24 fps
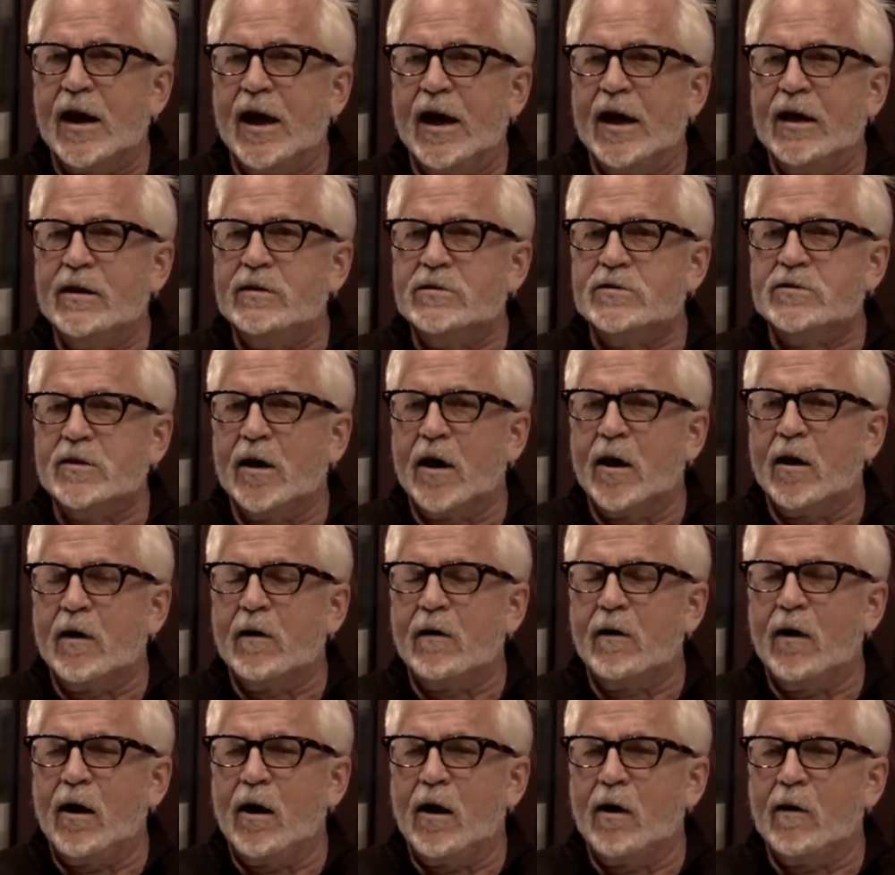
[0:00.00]
And
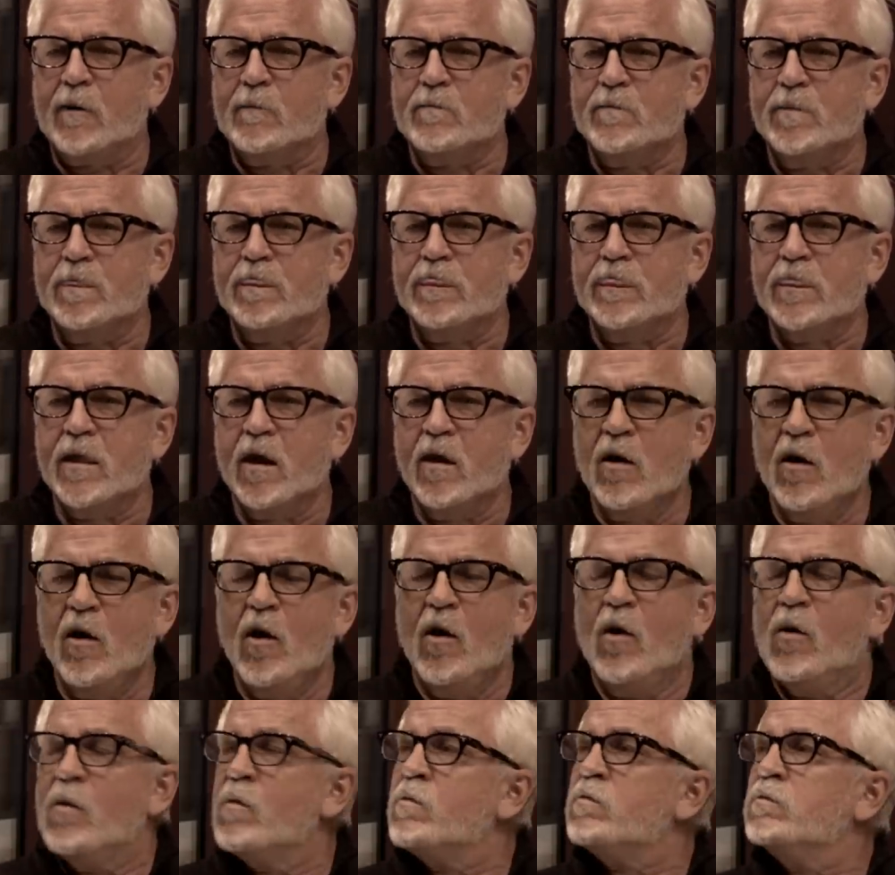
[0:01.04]
uh, um, but in
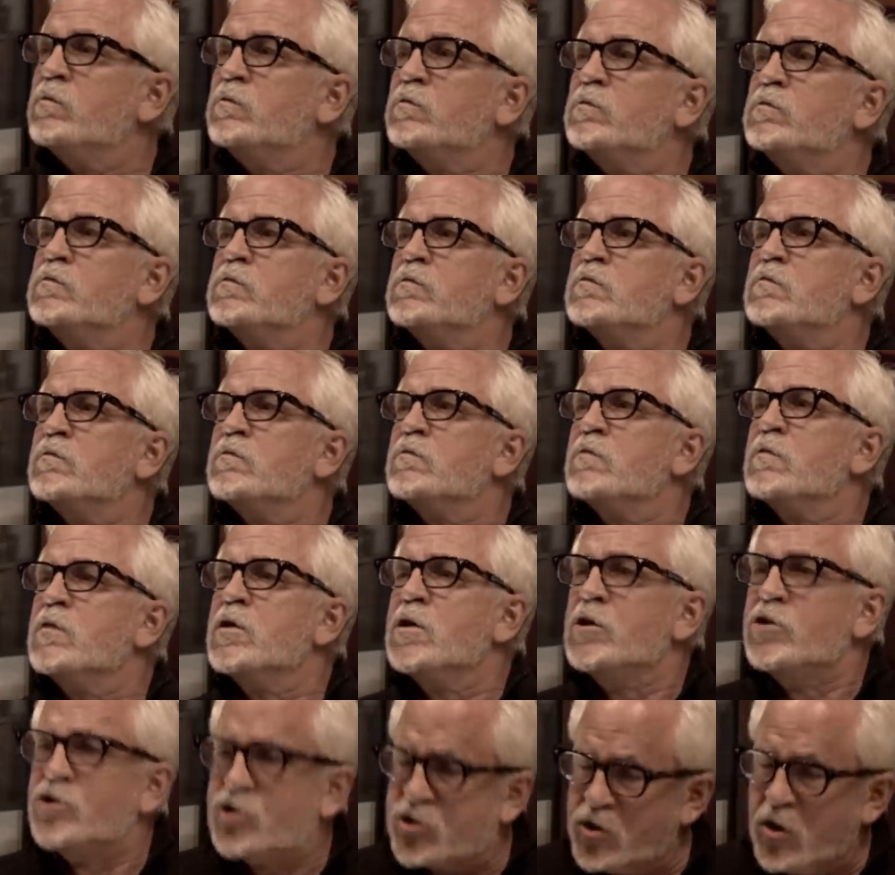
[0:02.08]
your session work, you were
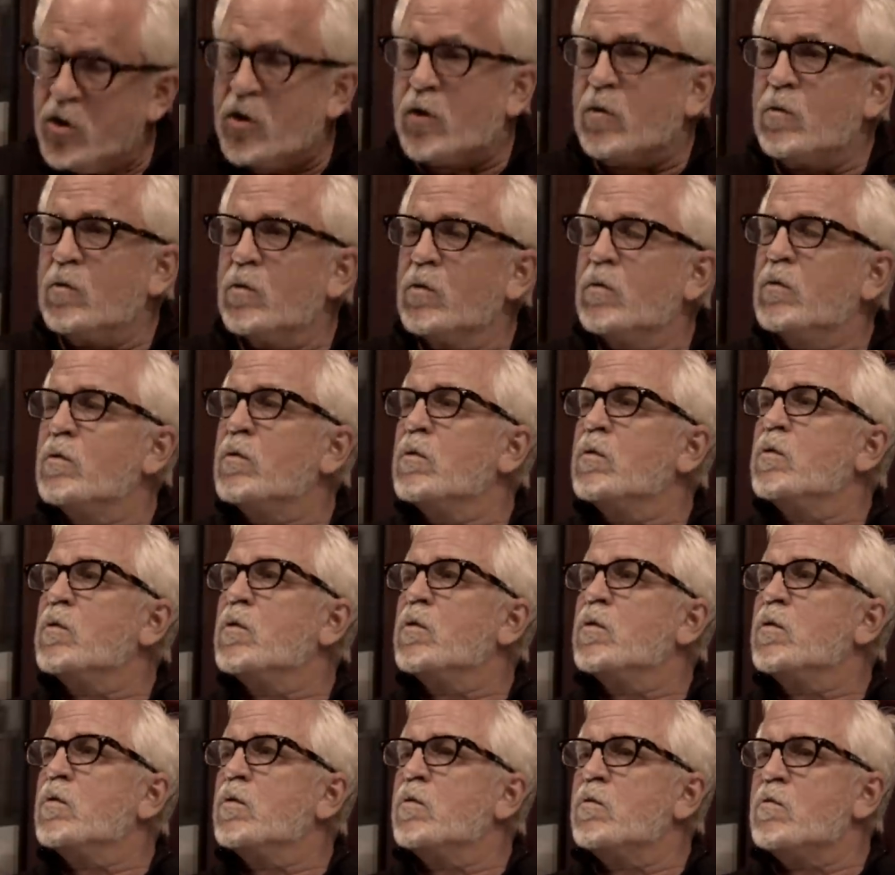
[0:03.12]
sure you were good at
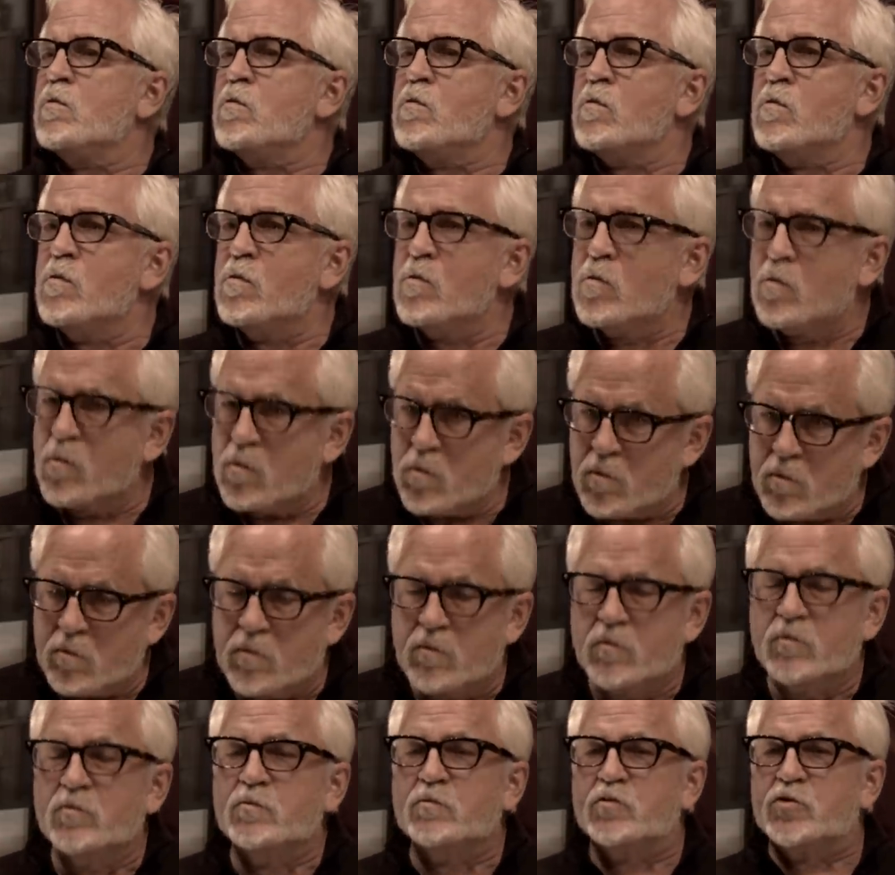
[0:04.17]
coming in and getting the
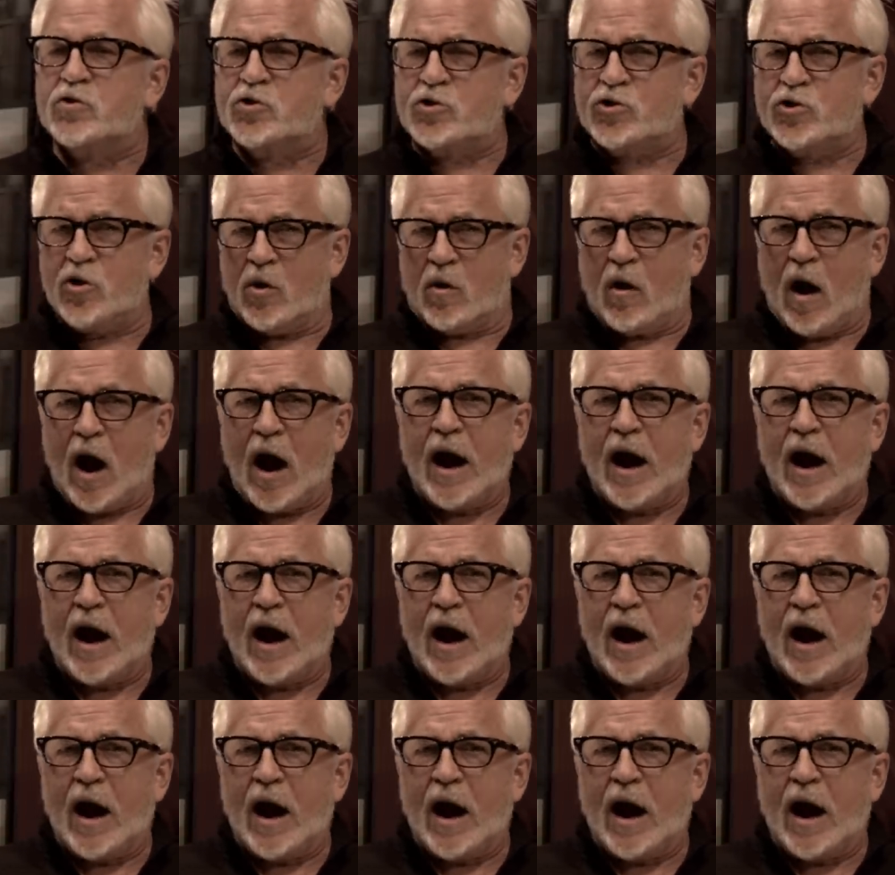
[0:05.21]
job done, right? Sure.